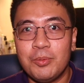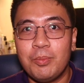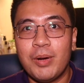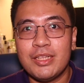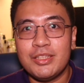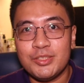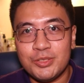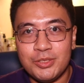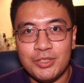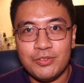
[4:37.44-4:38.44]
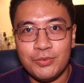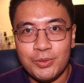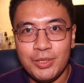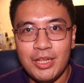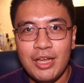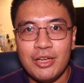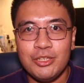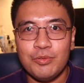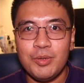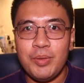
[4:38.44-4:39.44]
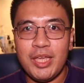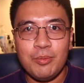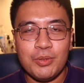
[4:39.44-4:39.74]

you partition your food. You will be